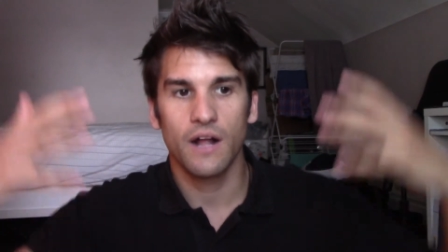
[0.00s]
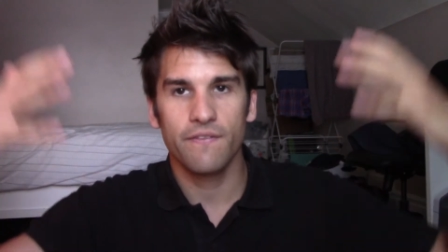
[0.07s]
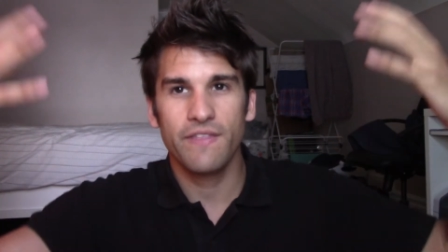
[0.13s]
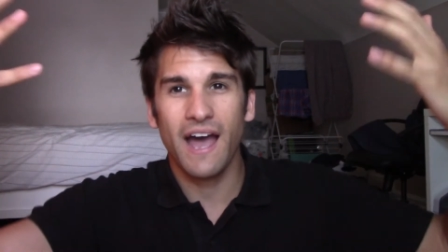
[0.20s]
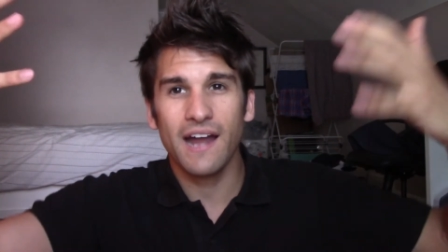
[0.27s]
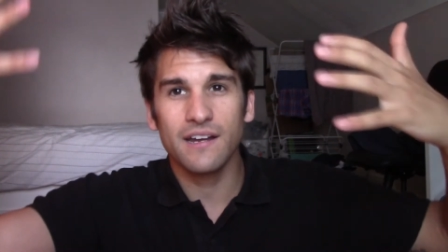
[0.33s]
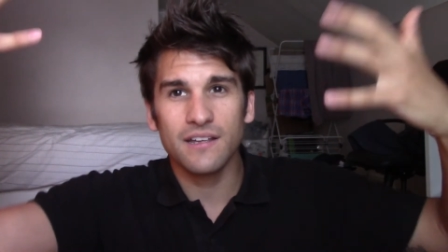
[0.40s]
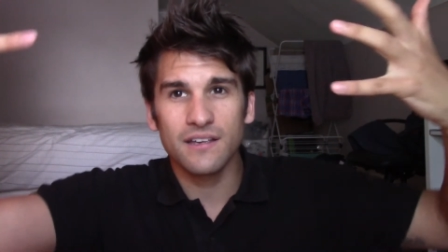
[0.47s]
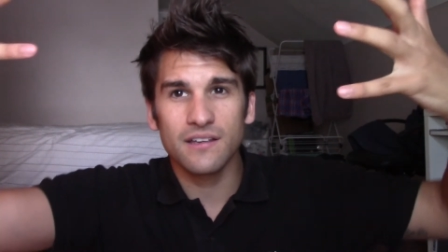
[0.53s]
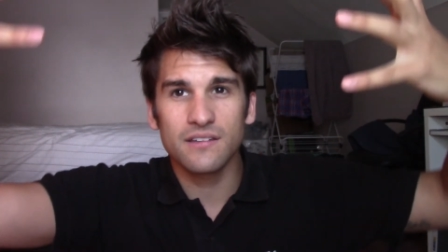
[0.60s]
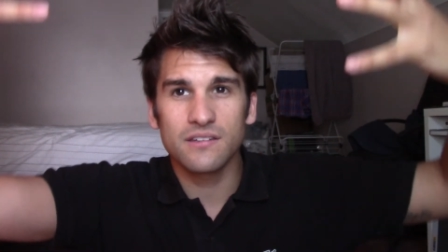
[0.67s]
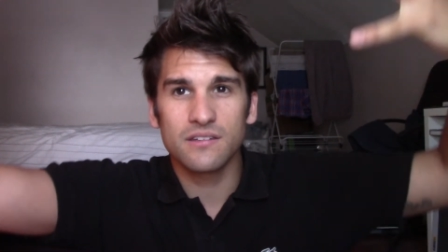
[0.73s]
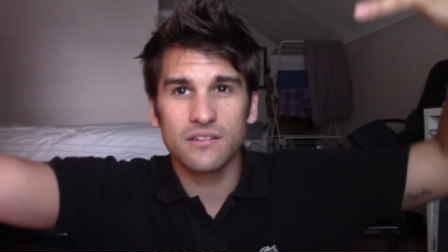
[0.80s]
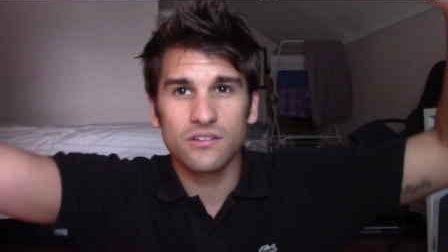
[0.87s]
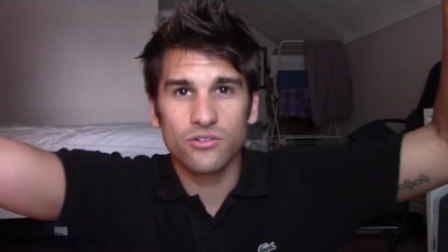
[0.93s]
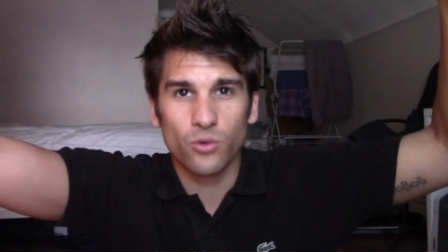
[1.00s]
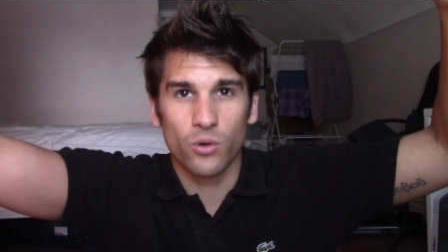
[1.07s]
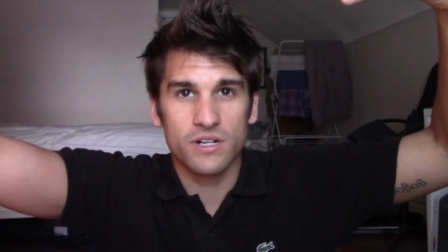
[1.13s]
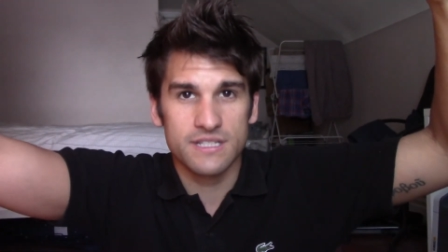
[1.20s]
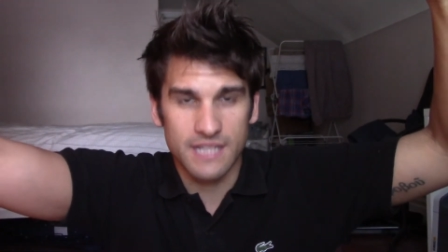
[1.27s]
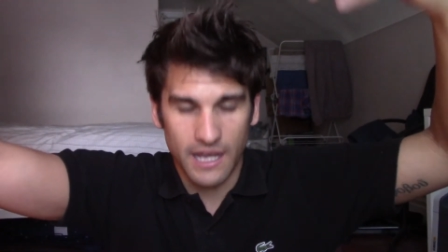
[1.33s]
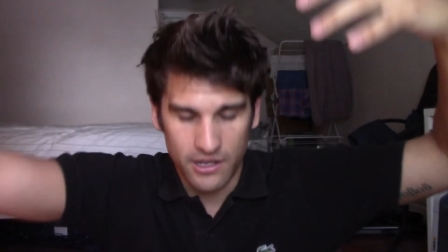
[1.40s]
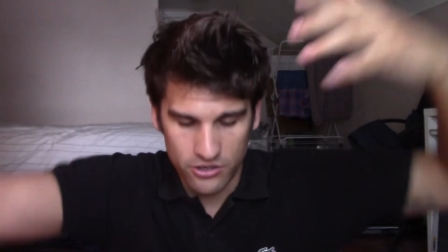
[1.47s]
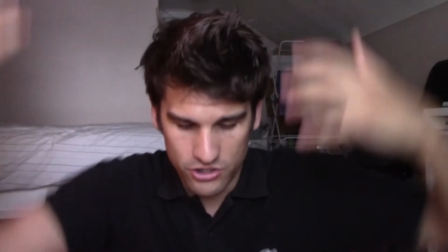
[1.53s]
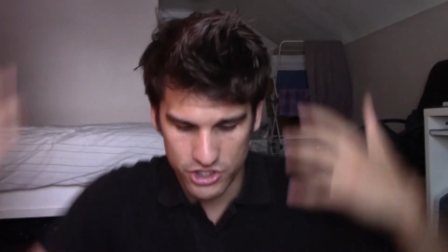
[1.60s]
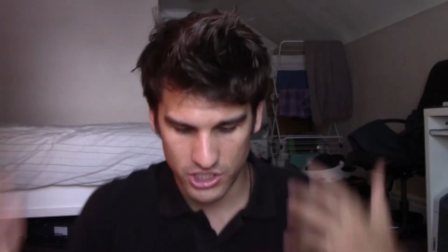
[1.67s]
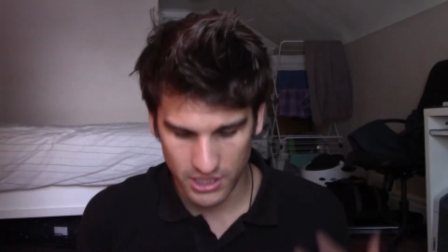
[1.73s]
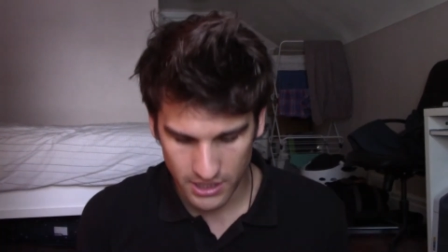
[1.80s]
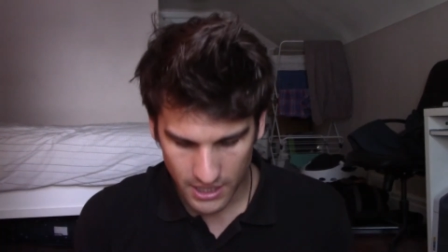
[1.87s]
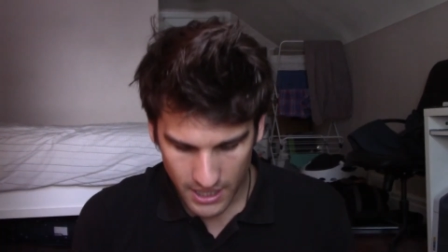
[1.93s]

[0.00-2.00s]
That is source energy.